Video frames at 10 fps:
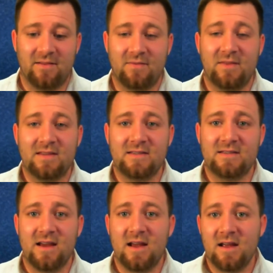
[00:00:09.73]

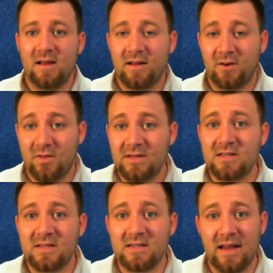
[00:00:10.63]
This
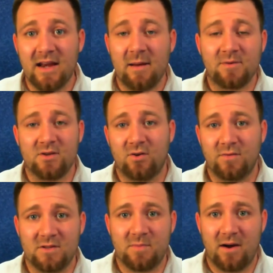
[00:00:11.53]
is the second episode
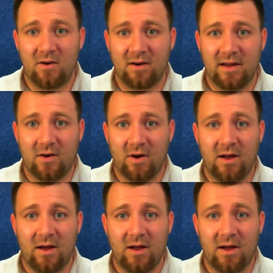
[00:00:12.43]
of Inspiring Doubt.